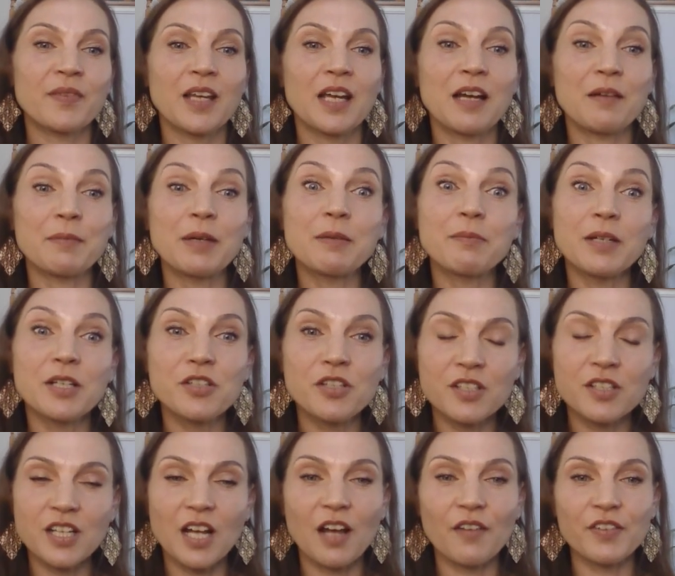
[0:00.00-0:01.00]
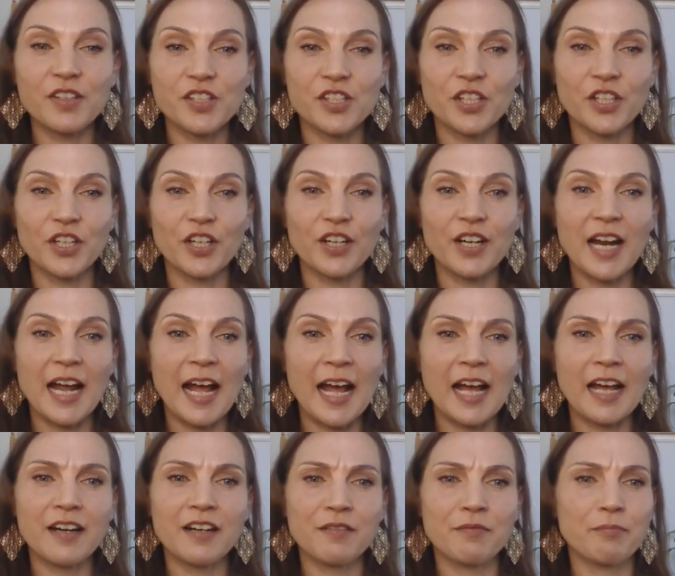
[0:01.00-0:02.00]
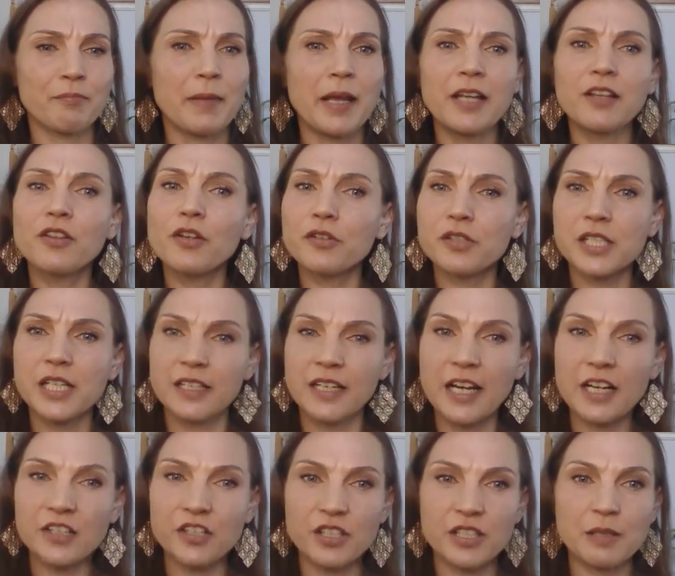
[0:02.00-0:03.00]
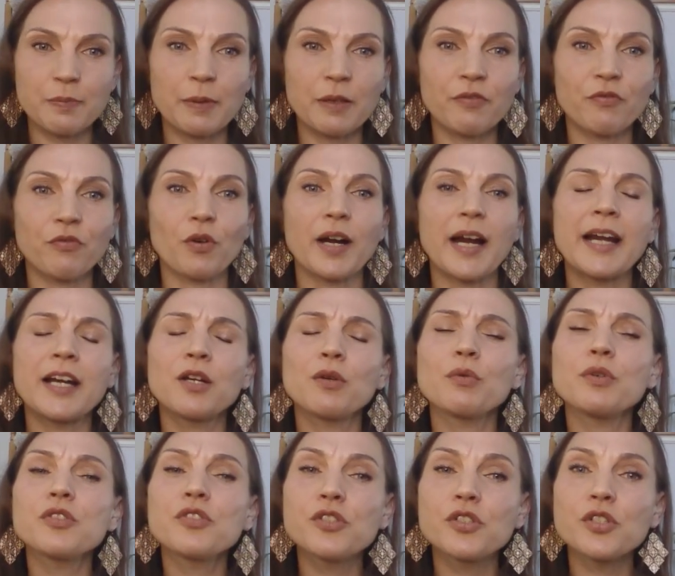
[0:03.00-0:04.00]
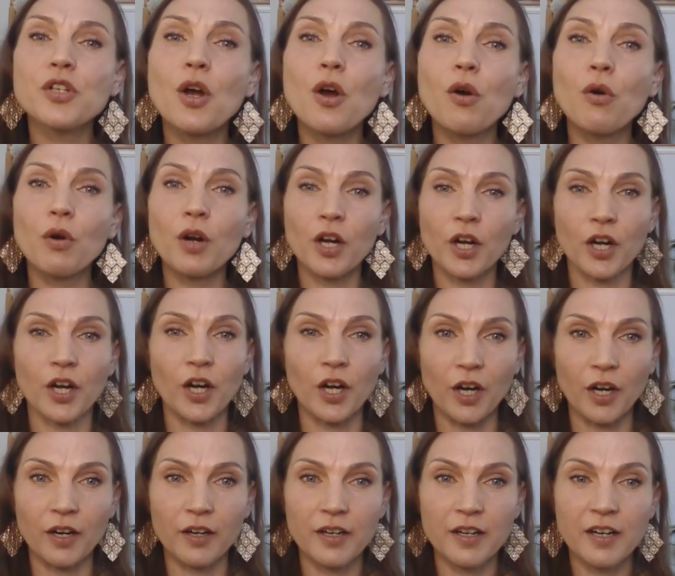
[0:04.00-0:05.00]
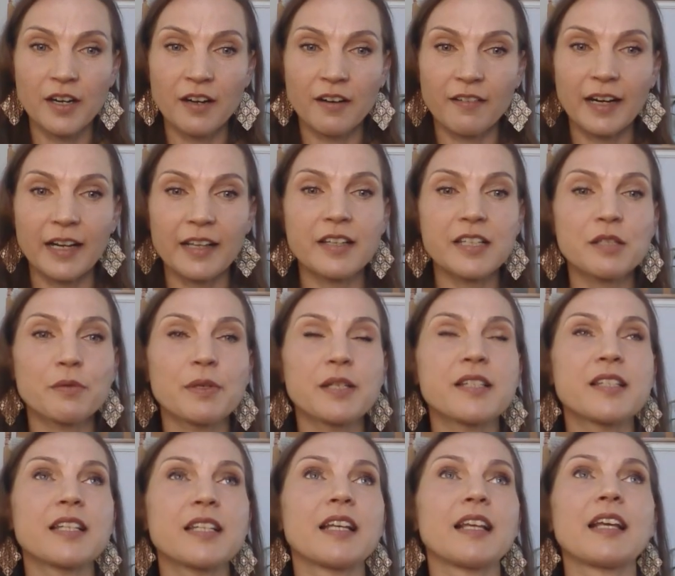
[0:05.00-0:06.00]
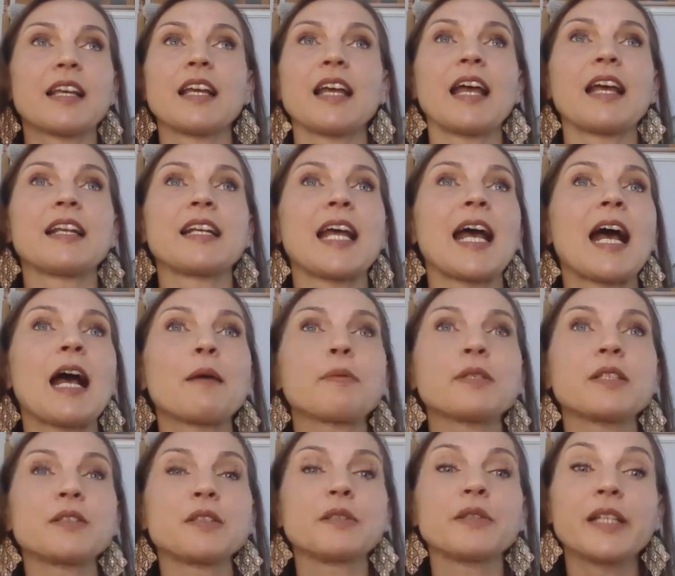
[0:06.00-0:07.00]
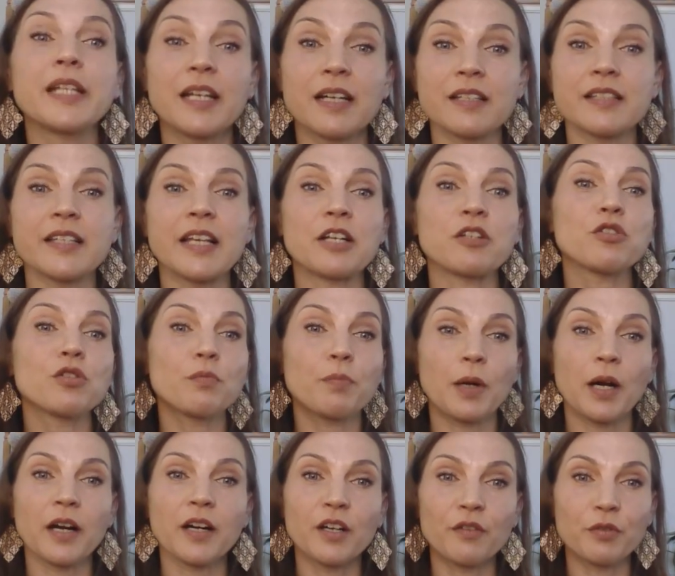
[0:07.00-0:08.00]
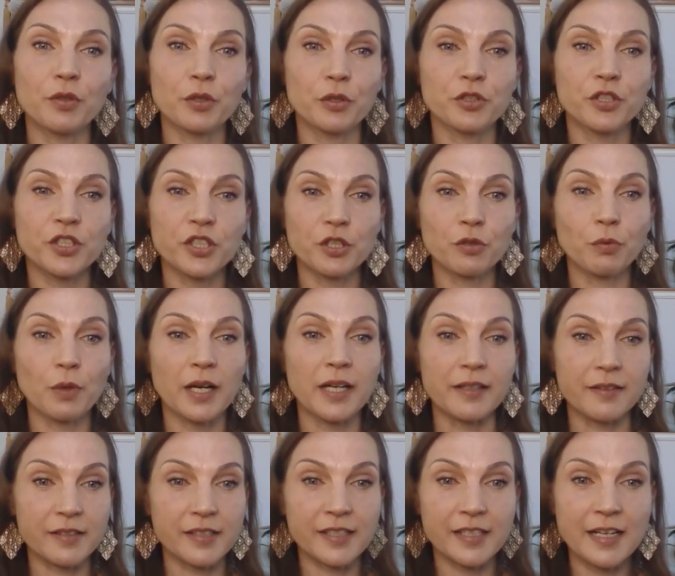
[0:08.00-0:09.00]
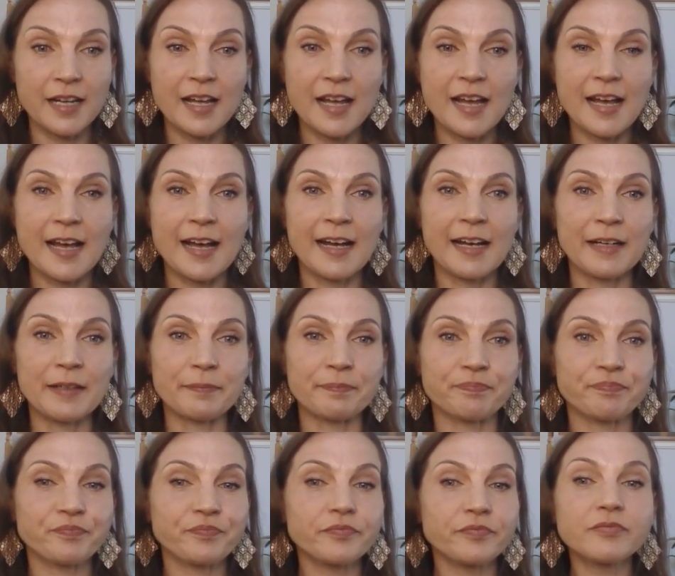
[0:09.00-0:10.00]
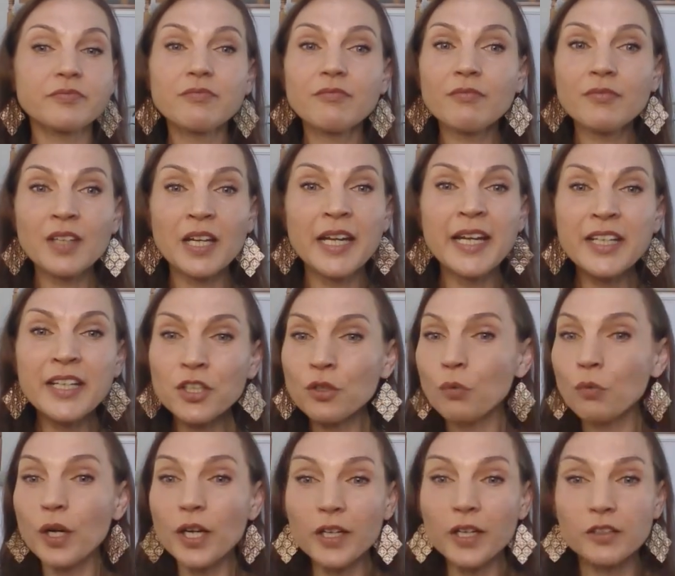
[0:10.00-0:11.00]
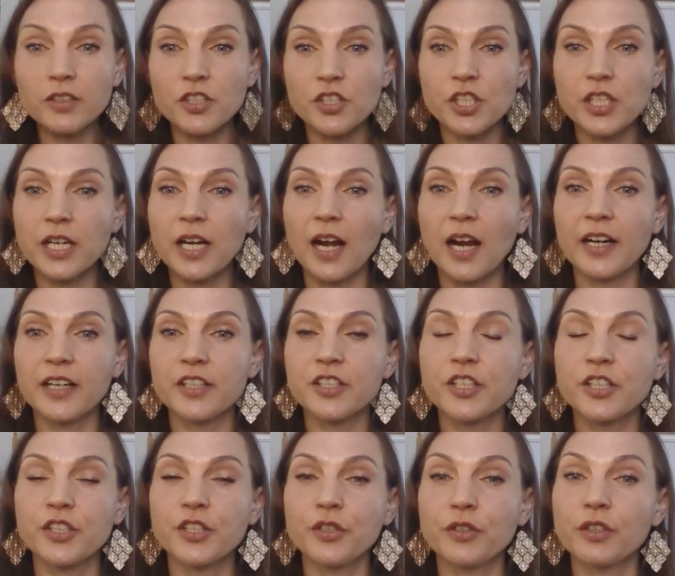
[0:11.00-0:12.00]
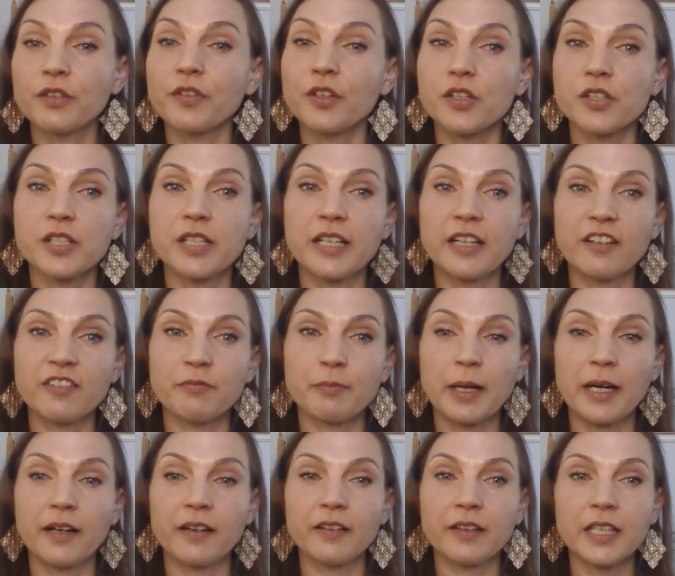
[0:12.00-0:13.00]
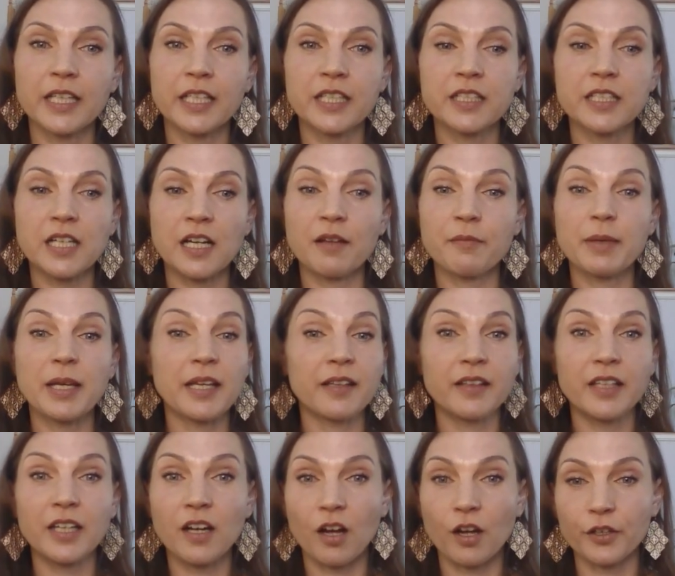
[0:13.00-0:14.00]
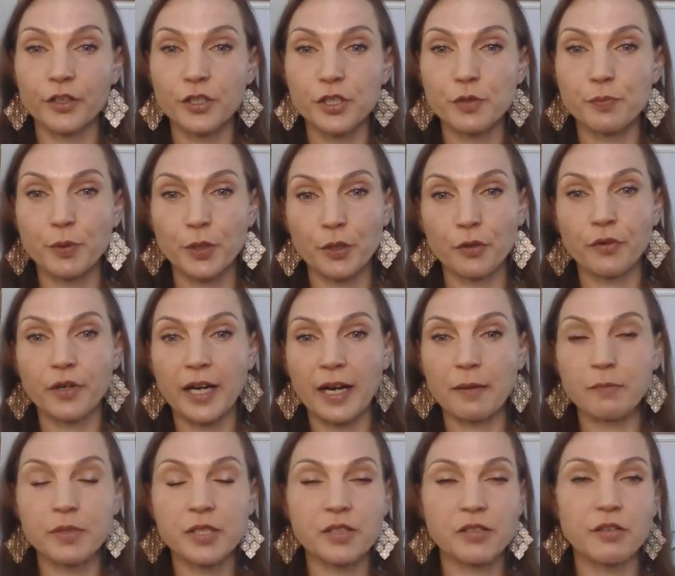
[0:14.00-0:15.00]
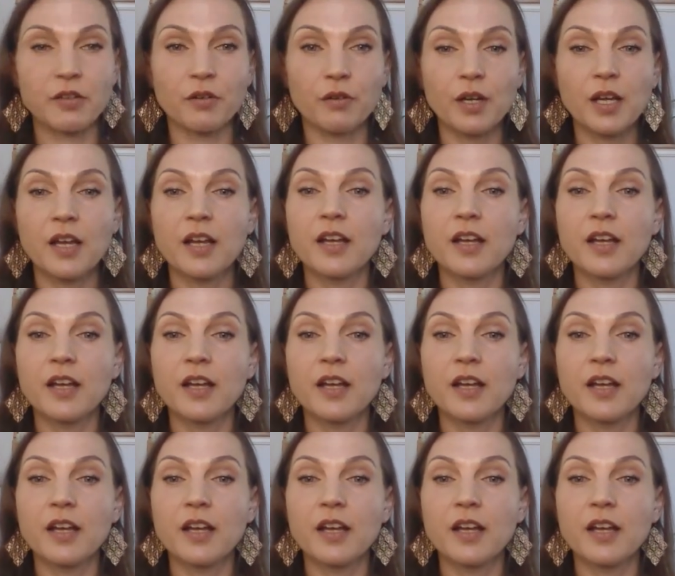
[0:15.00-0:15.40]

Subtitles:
admissions officer had made those connections before, and it was so her, right? This was an absolutely essential part of who she was. And it worked. She got into University of Maryland in the honors program. So